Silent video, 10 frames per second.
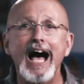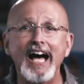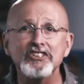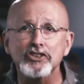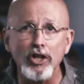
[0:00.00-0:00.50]

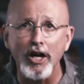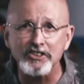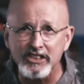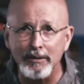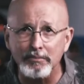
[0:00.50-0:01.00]
"I saw
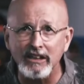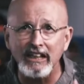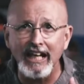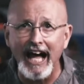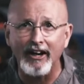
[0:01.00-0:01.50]

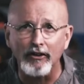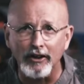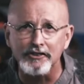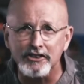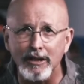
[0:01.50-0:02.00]
something, I
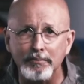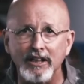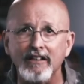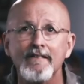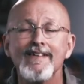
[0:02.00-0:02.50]
heard
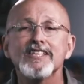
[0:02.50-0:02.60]
something